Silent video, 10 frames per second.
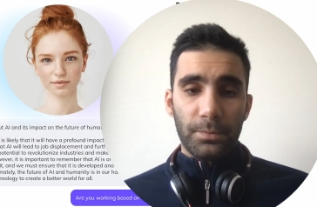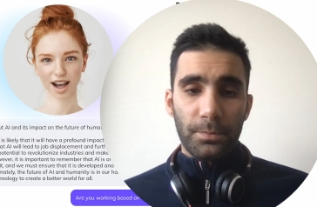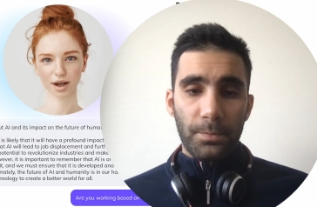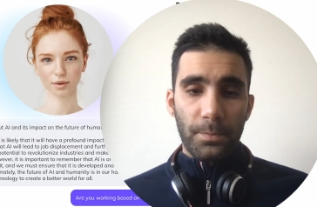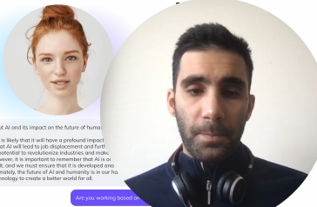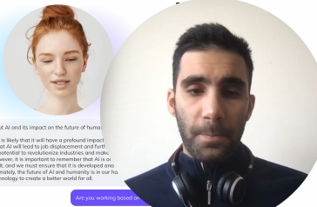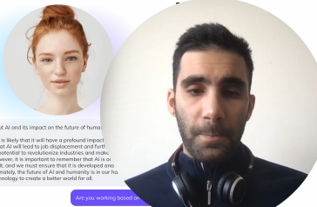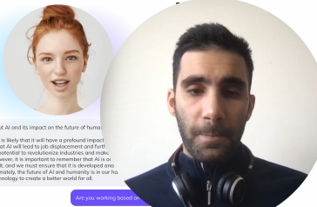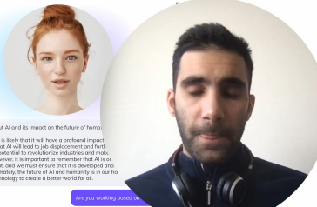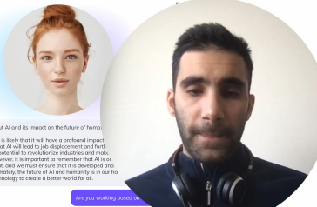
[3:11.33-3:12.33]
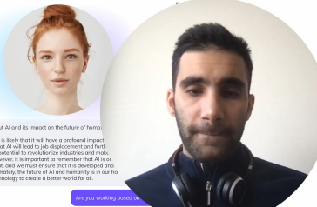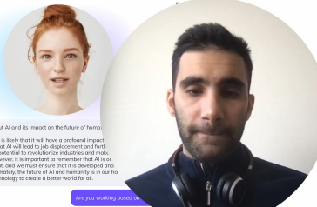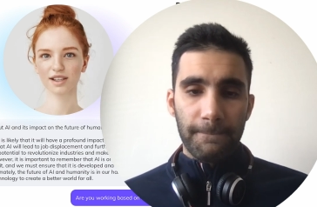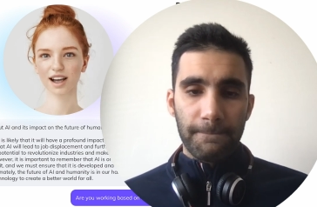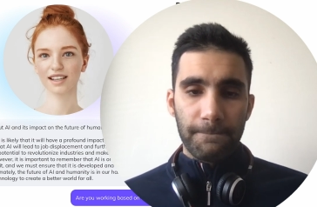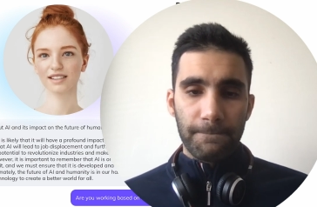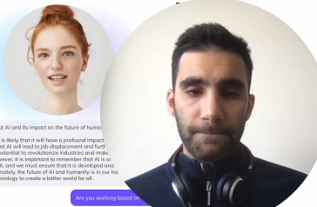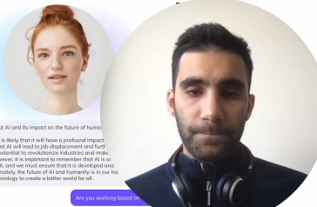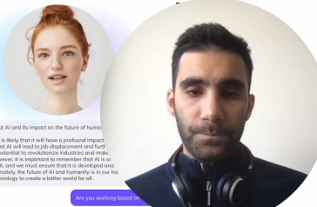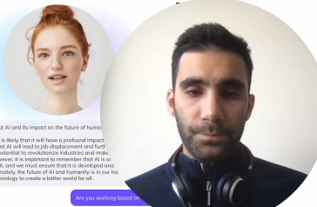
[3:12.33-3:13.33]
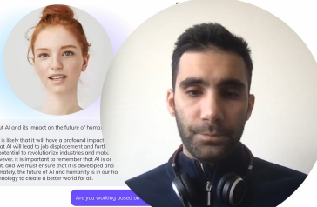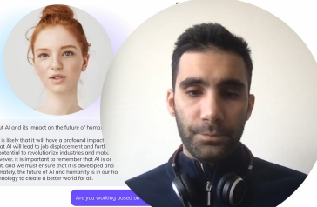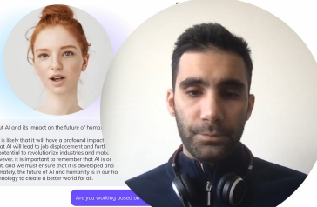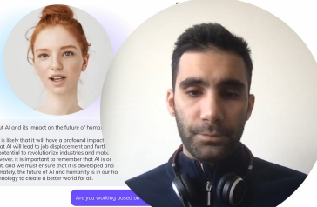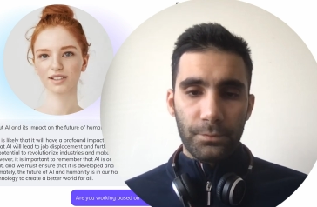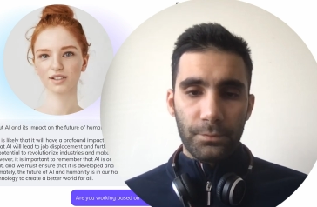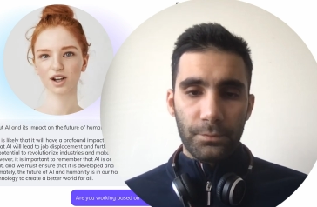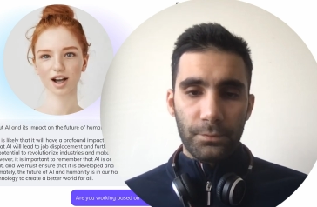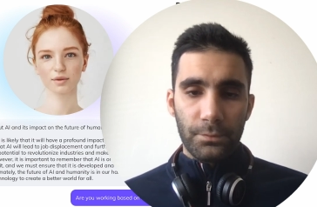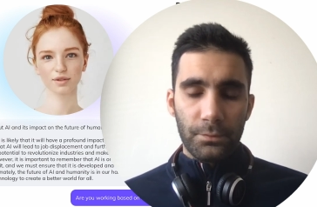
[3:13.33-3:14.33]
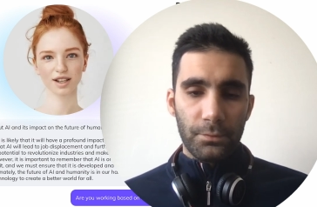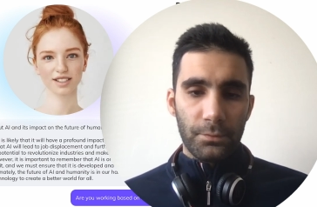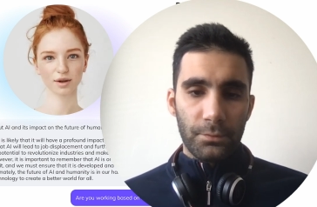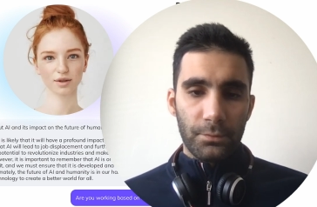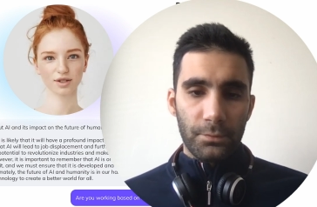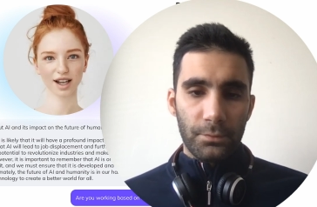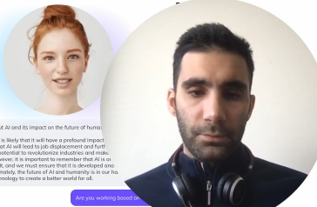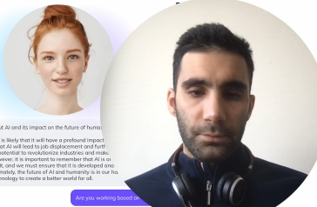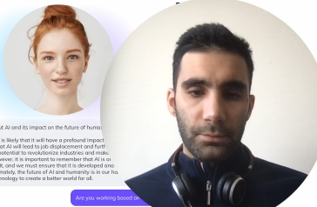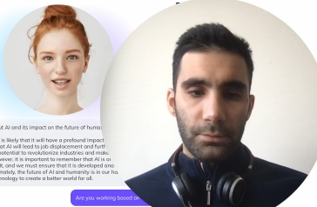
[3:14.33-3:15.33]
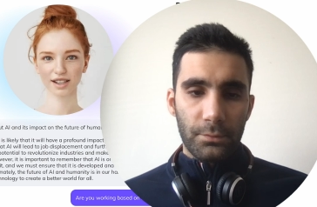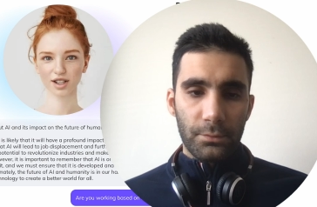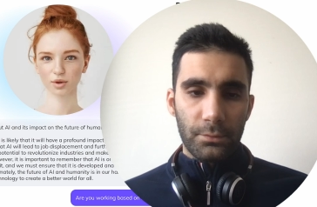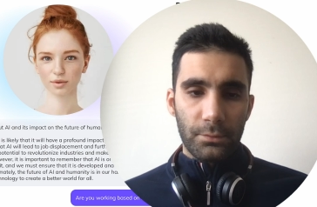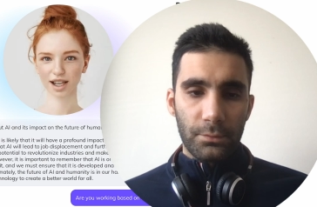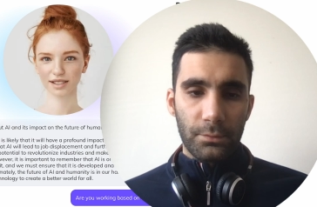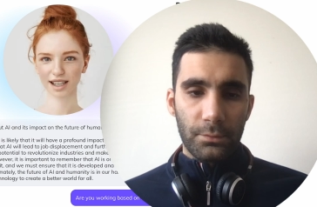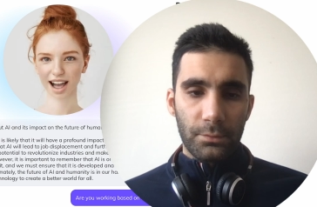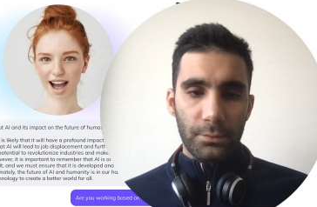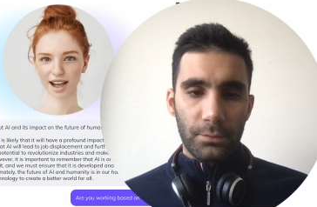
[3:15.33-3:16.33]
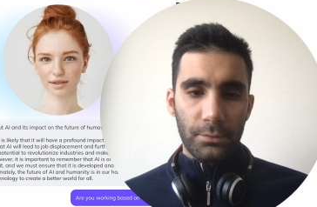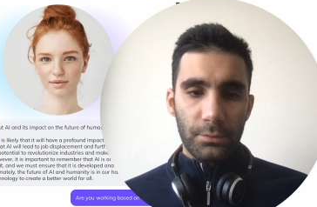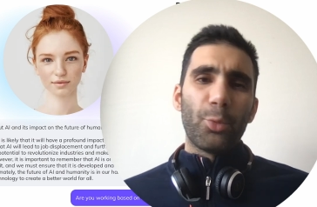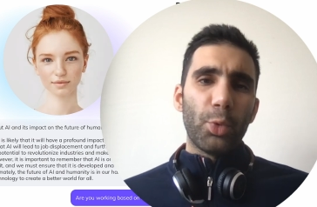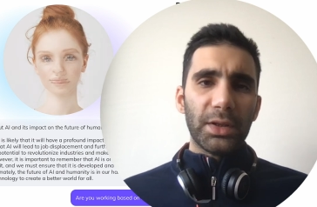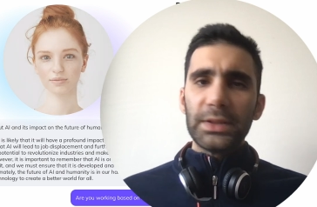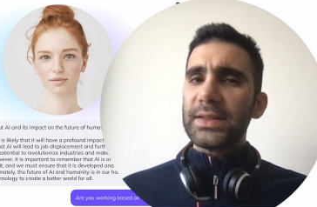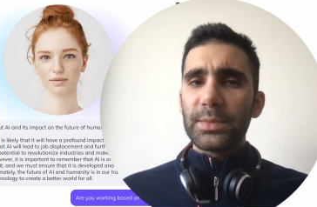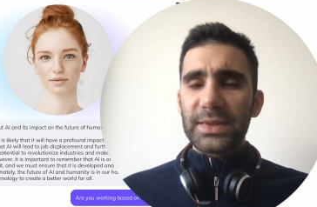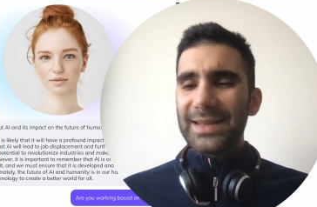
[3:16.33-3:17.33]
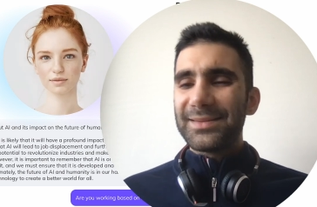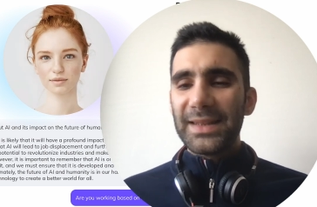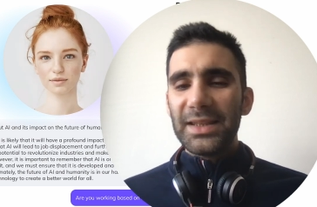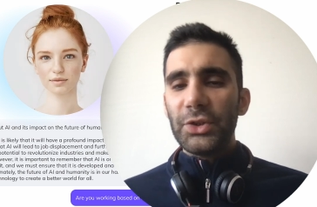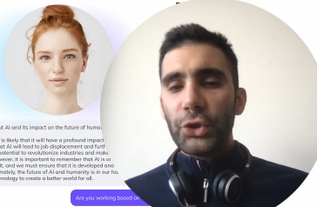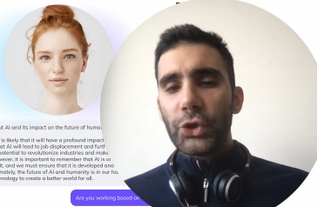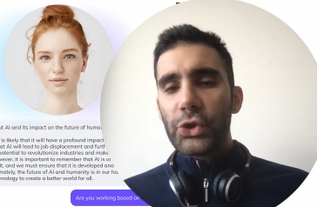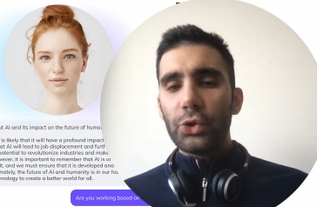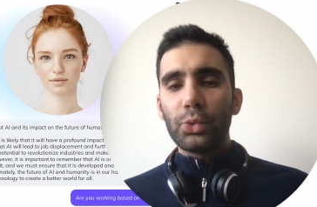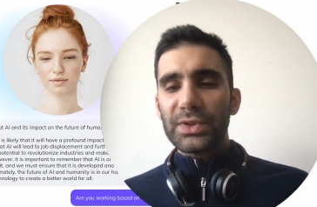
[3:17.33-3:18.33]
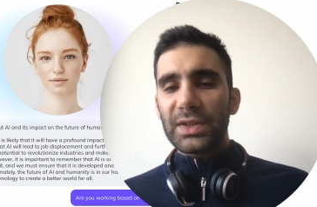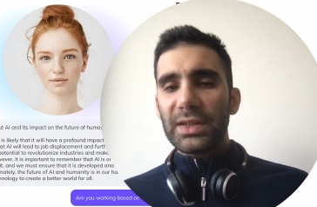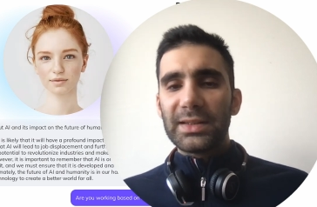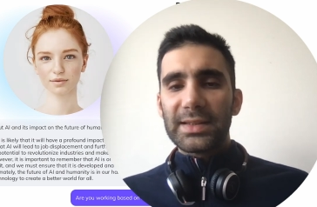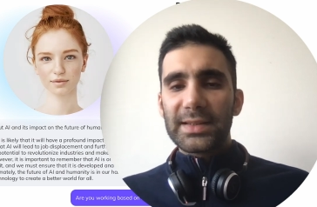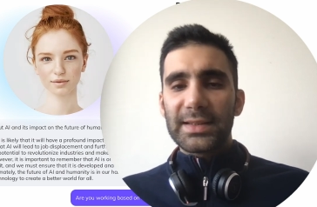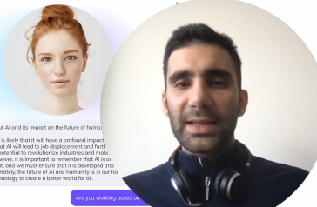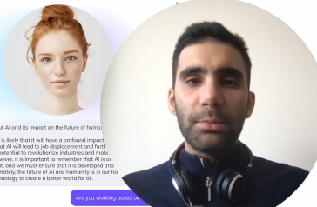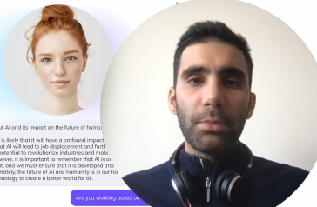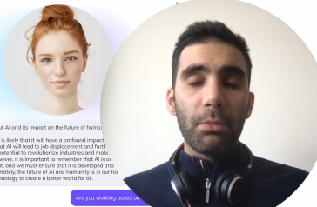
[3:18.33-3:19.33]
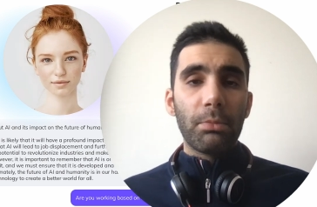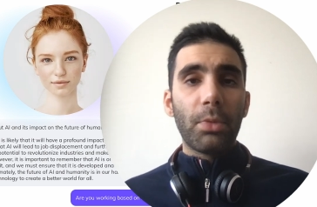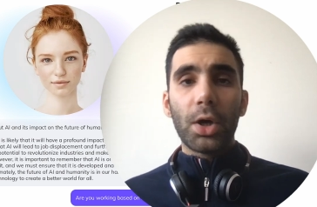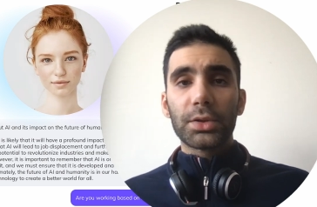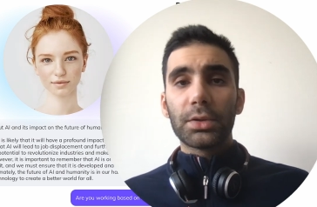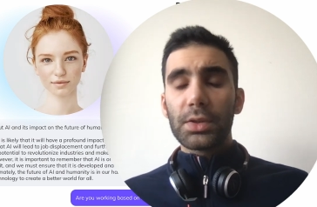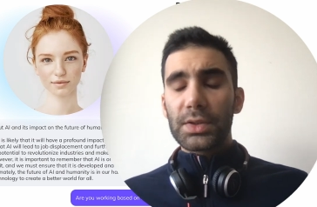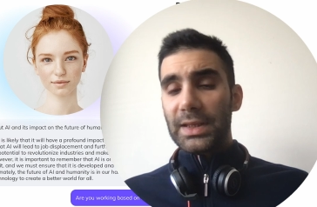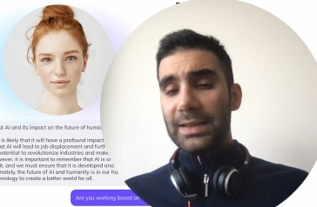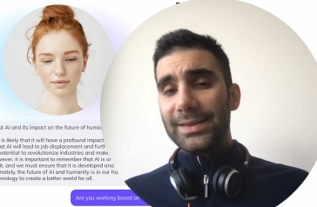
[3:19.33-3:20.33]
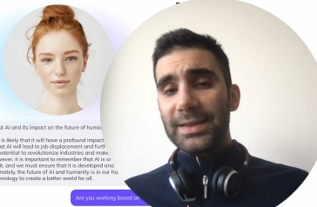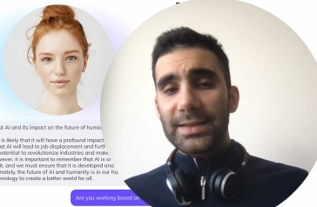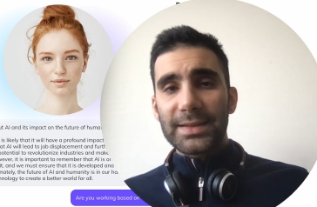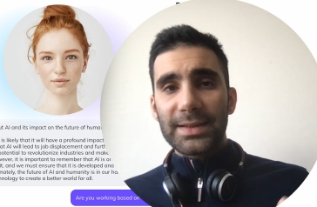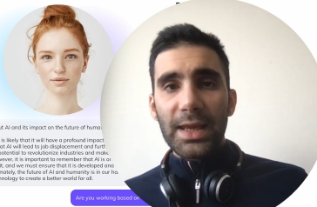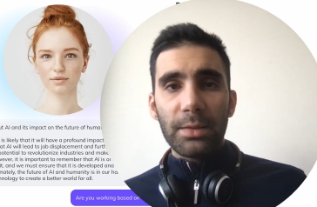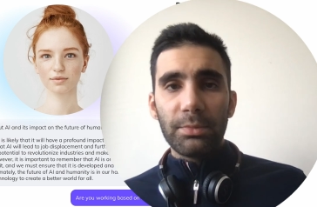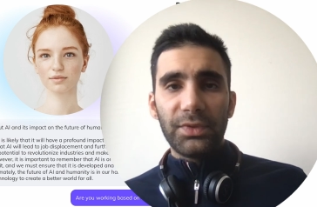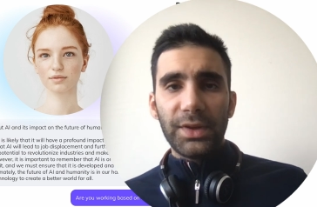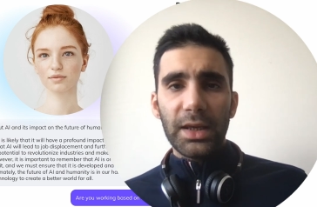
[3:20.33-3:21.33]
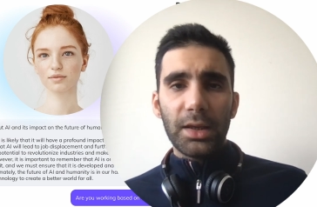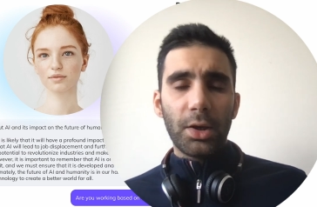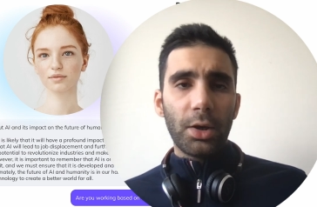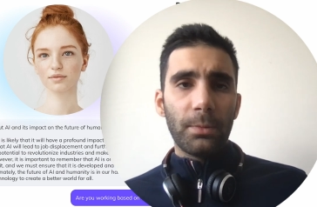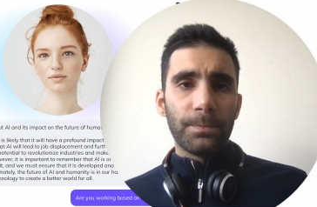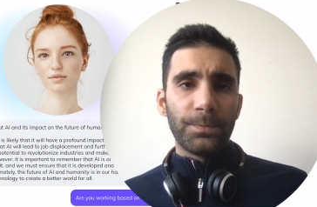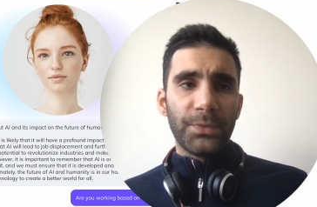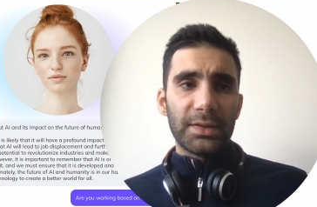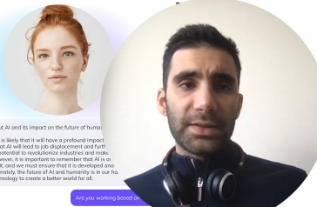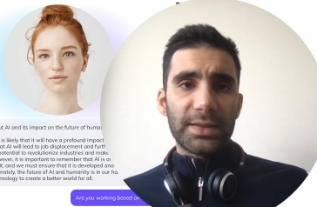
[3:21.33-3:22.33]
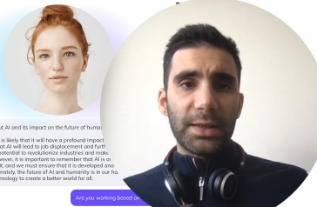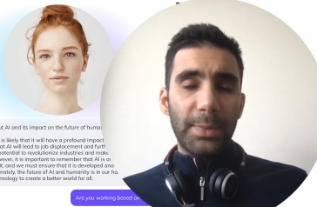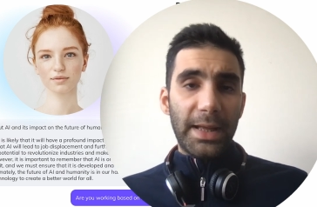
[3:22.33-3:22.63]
Speaker 1: I was developed by D-ID, an Israeli startup that specializes in humanizing AI.
Speaker 2: Well, it seems that they used the same models and the same data, the same